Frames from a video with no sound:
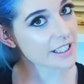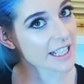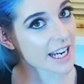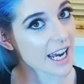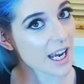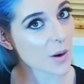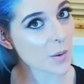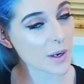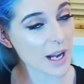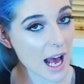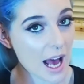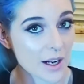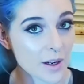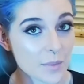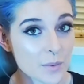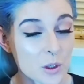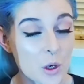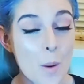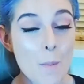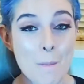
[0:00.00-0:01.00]
day would add
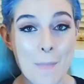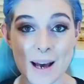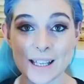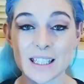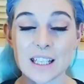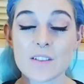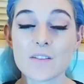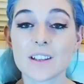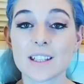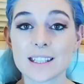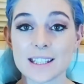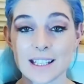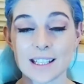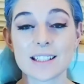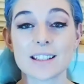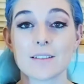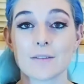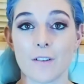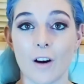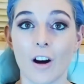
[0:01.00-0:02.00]
up to a massive
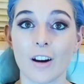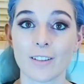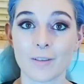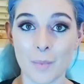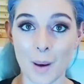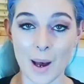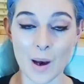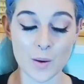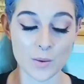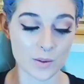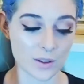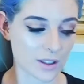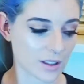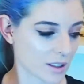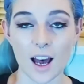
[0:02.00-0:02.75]
£65.